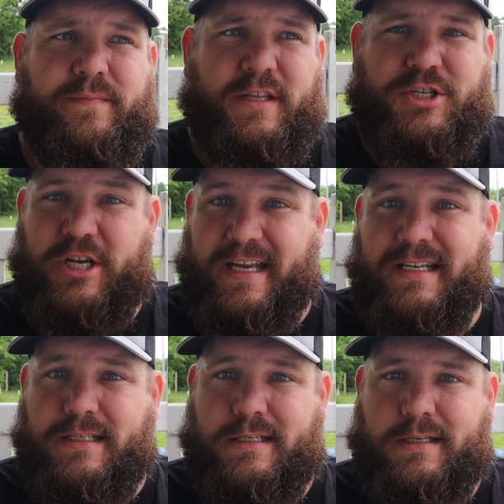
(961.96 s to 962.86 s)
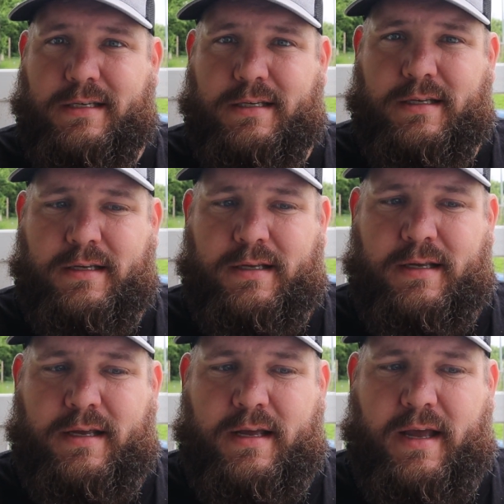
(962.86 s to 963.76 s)
the chickens
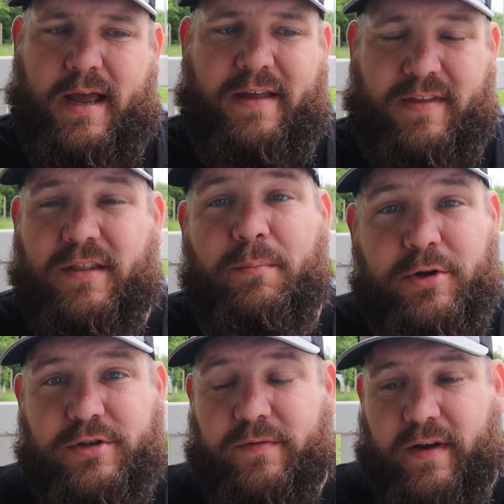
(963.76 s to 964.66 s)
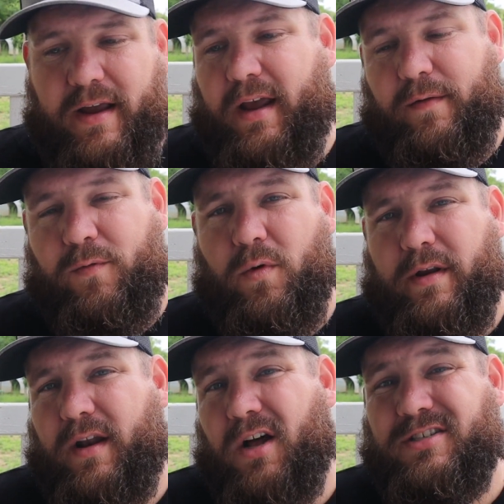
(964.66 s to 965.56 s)
and then the butcher fee. I can't afford
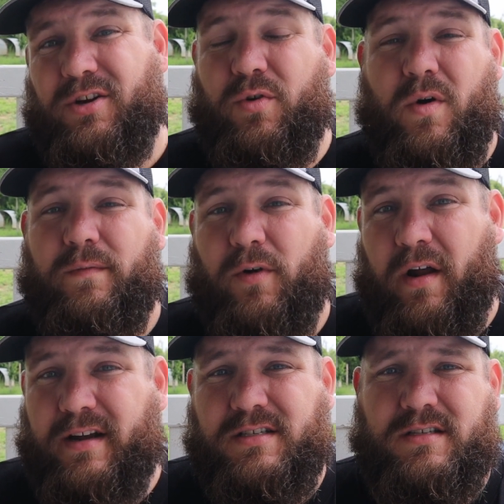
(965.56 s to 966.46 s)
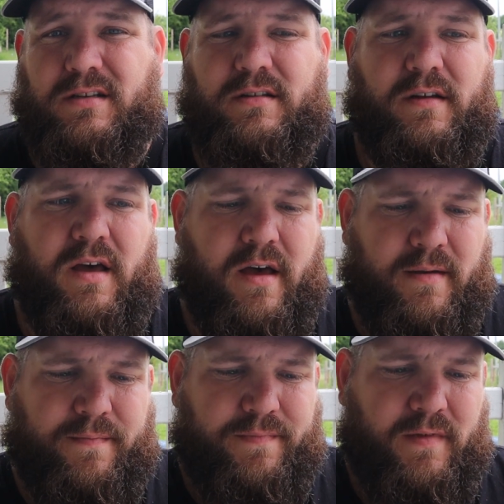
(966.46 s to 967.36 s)
it. I'll still grow them for us,
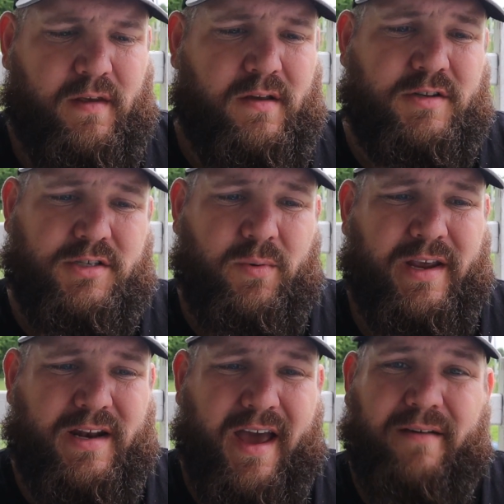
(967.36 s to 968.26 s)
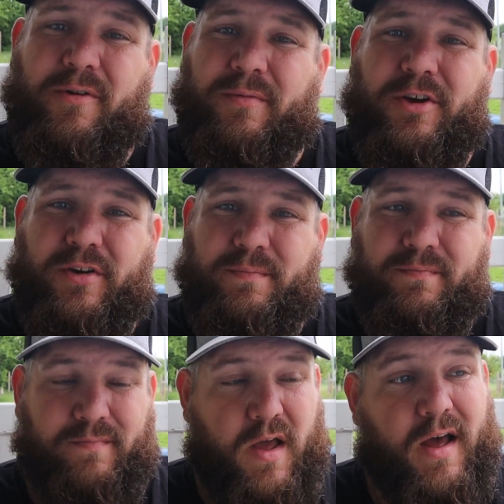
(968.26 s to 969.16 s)
so we can have a good
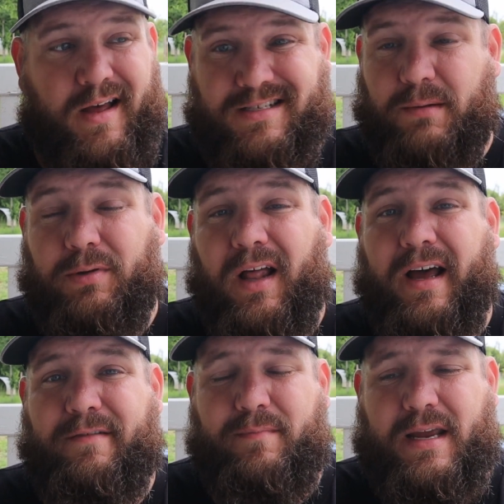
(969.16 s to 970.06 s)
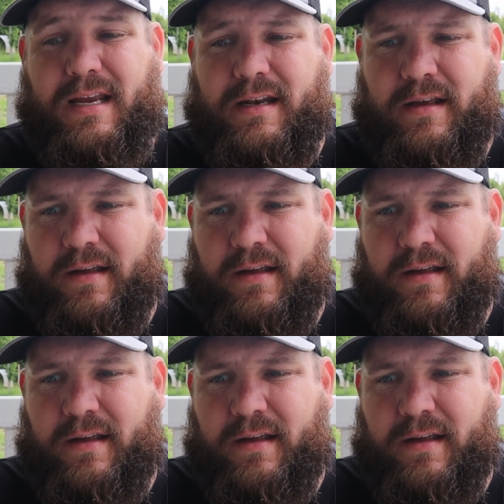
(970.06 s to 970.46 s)
supply of meat,